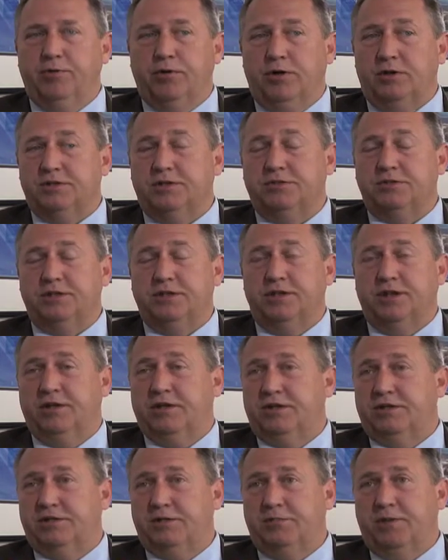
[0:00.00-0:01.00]
We're also seeing a
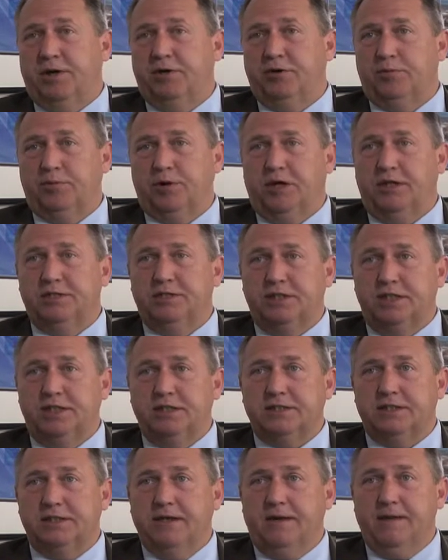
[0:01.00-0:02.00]
lot of smaller
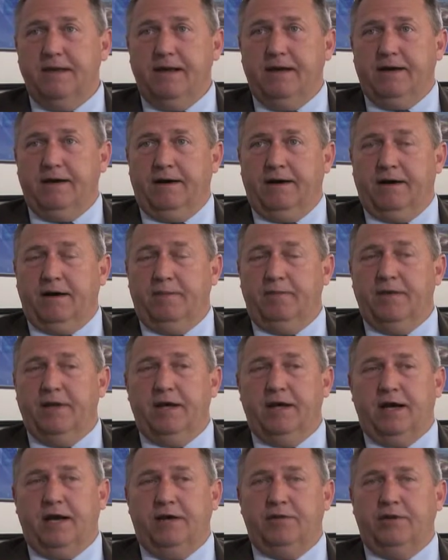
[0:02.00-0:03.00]
projects.
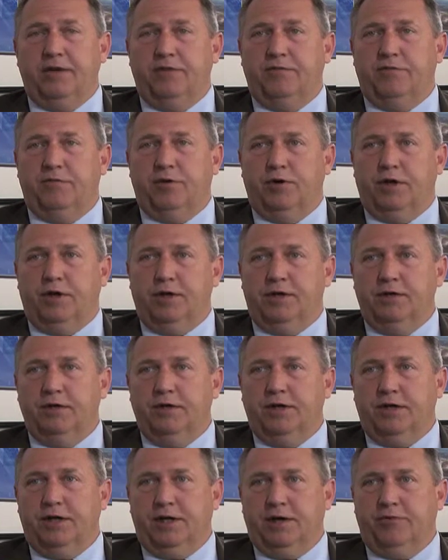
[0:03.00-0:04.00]
I think for a
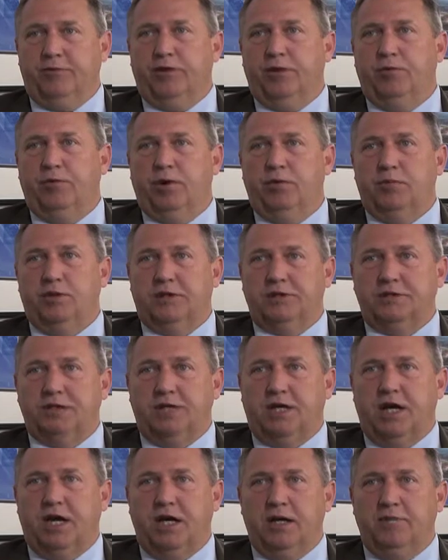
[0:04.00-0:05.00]
healthy, robust
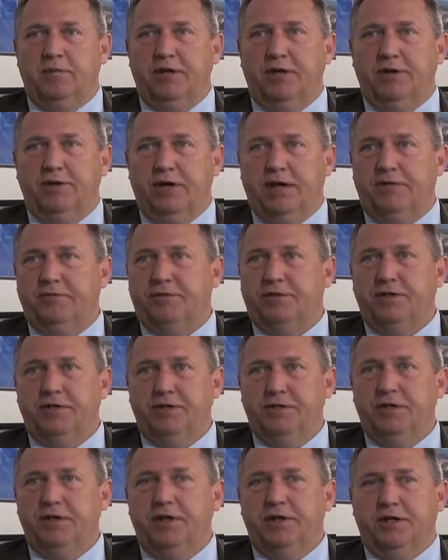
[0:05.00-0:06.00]
economy, you have
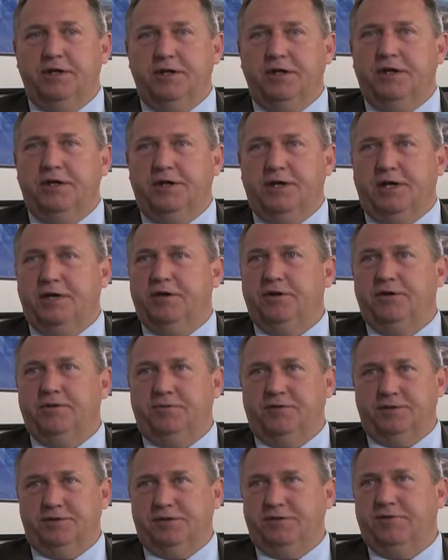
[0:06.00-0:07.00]
to kind of
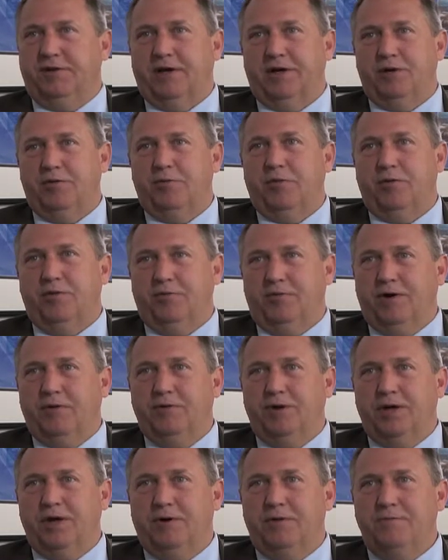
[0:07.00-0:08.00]
diversify your
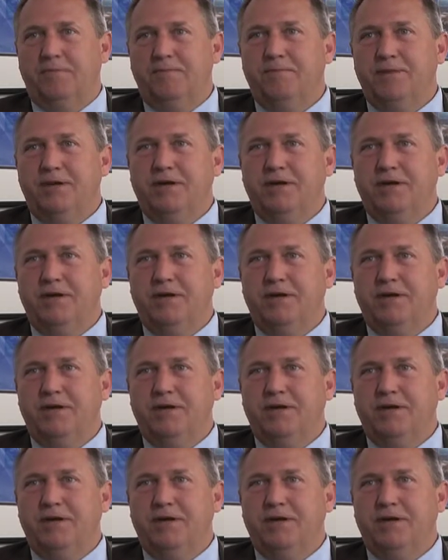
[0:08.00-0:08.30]
portfolio.